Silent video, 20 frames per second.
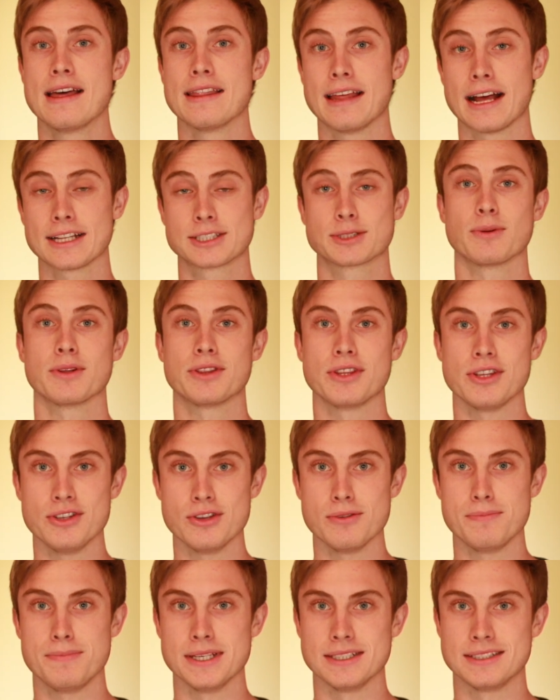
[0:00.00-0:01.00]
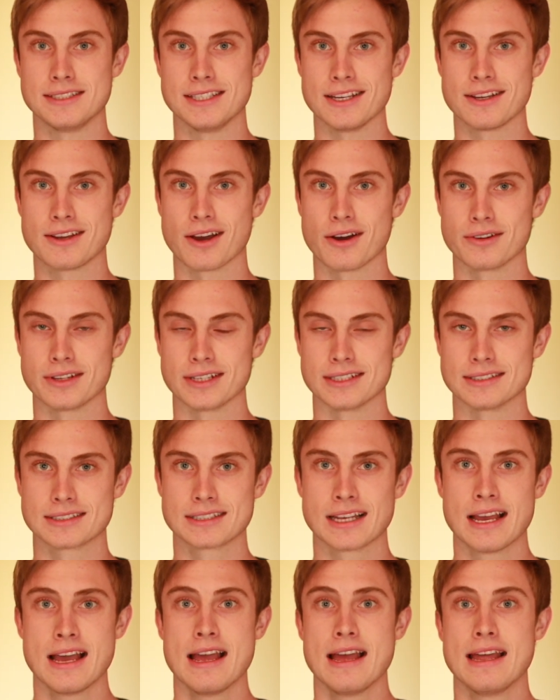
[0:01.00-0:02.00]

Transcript: that's what the UPC code is.